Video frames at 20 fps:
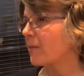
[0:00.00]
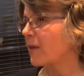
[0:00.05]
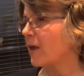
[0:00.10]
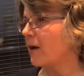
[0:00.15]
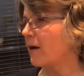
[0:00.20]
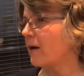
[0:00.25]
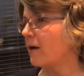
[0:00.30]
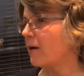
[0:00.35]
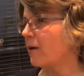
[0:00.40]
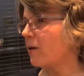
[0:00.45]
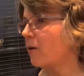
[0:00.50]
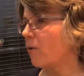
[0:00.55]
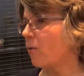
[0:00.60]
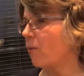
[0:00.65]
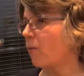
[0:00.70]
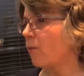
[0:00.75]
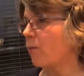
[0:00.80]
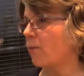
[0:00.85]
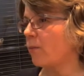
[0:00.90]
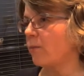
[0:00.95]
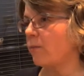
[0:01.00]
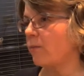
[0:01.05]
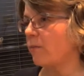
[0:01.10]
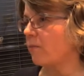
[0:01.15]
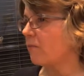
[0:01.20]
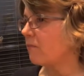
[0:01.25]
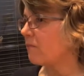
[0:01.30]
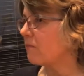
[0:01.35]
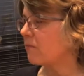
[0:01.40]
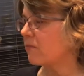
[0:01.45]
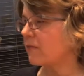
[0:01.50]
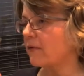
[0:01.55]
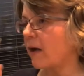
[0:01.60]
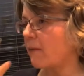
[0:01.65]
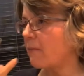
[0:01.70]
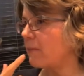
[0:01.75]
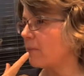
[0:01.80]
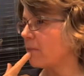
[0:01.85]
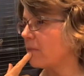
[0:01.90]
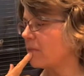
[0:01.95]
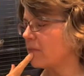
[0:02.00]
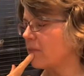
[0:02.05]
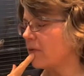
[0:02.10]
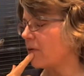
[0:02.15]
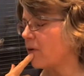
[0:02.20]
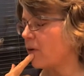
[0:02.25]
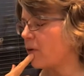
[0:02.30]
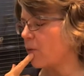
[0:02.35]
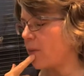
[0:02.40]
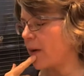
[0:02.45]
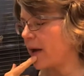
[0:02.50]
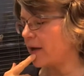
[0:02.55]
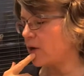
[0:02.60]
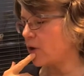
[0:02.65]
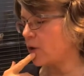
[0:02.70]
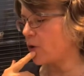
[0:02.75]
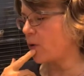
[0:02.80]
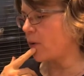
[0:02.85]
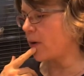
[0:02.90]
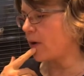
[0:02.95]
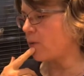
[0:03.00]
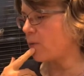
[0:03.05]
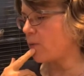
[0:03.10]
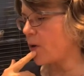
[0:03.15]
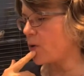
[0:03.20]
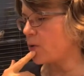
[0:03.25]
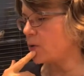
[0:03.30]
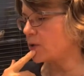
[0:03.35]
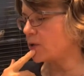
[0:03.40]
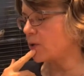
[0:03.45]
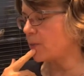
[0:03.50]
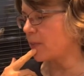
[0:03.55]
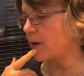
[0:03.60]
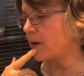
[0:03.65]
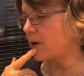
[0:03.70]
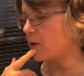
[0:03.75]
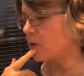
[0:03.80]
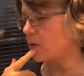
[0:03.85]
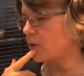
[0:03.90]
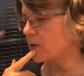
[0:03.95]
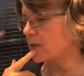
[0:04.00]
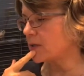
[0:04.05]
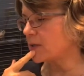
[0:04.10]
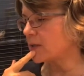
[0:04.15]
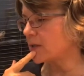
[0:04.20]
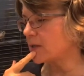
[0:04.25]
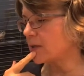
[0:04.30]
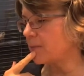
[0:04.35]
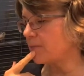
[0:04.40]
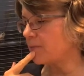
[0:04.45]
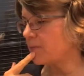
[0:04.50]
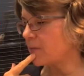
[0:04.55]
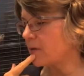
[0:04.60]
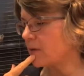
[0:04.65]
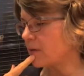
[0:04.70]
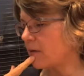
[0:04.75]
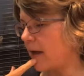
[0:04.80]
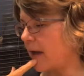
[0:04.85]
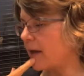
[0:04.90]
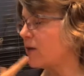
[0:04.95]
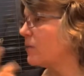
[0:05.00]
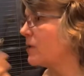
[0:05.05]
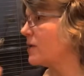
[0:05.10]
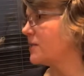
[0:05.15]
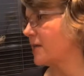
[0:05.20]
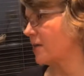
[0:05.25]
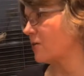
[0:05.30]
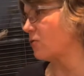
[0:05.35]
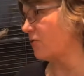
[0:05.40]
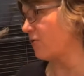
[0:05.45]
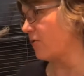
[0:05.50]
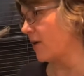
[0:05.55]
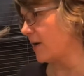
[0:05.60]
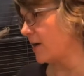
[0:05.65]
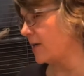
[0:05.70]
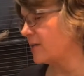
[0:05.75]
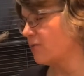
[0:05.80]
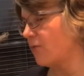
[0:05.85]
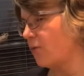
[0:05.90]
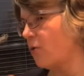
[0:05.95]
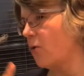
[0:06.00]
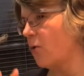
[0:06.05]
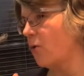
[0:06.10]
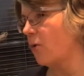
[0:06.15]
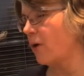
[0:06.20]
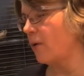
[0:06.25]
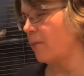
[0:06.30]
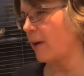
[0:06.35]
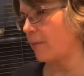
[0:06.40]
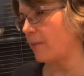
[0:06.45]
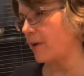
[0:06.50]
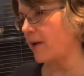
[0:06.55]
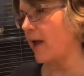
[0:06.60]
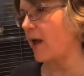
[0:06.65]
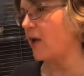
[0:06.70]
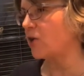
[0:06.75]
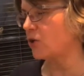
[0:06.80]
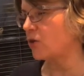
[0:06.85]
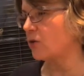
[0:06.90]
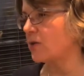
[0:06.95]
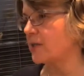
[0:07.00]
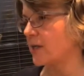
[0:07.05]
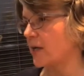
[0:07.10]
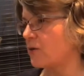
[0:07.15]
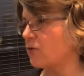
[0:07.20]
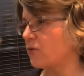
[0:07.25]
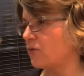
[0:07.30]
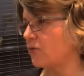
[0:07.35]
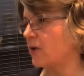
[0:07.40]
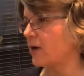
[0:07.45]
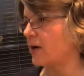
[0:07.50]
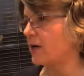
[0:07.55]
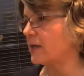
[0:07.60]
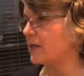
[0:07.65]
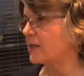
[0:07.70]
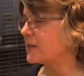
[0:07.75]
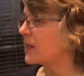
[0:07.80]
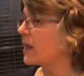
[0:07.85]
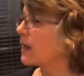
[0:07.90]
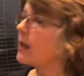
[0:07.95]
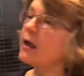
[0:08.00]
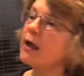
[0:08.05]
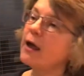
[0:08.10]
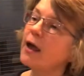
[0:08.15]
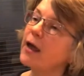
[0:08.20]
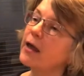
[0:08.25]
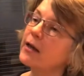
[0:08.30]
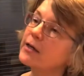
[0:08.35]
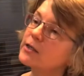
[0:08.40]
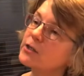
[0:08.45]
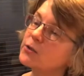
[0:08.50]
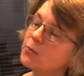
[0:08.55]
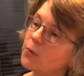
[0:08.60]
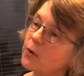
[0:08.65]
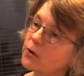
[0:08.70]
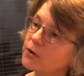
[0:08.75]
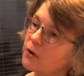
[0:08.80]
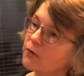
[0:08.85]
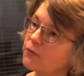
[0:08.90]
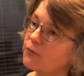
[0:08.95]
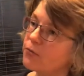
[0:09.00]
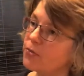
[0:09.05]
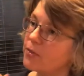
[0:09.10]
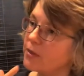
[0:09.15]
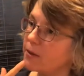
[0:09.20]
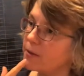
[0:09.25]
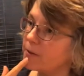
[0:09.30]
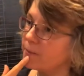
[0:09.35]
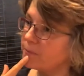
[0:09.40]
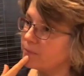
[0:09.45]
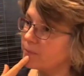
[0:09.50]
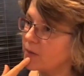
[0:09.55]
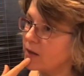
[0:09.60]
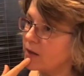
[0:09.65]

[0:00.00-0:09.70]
I uh, a while ago I wrote about um, animal sacrifice for a publication on sacrifice, and one of the